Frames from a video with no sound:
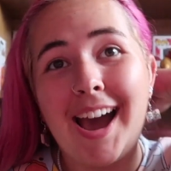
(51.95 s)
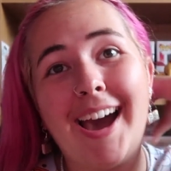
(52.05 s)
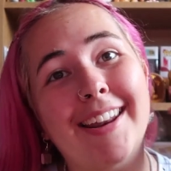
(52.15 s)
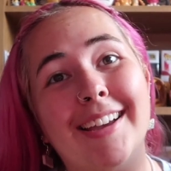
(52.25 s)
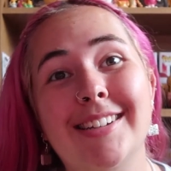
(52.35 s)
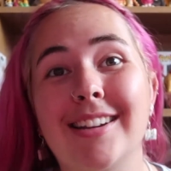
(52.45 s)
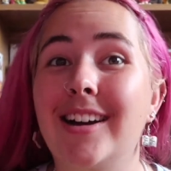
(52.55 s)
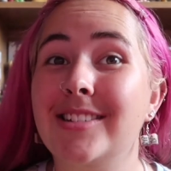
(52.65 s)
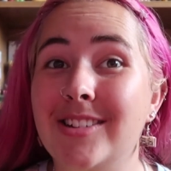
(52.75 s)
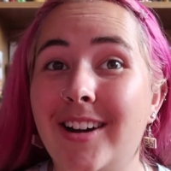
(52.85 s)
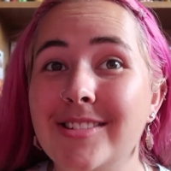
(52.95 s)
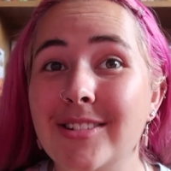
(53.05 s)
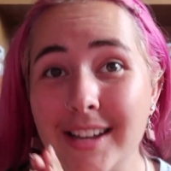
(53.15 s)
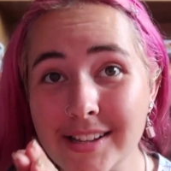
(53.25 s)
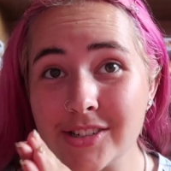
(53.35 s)
And I did ask you guys
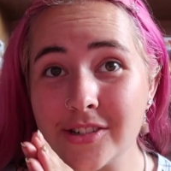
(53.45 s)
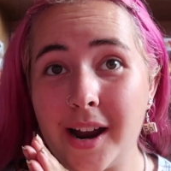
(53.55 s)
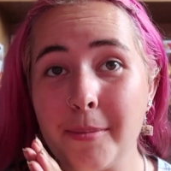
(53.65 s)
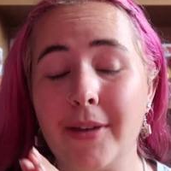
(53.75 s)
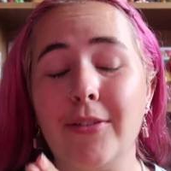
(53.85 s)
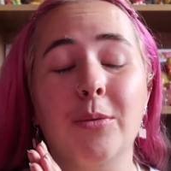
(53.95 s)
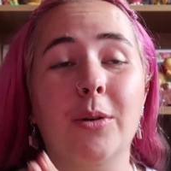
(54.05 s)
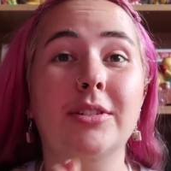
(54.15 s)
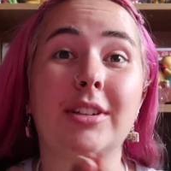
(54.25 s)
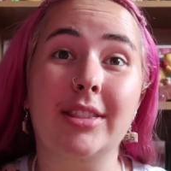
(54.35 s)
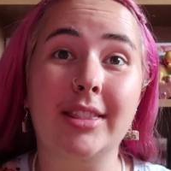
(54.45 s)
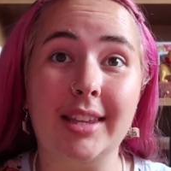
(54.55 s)
on Instagram if you wanted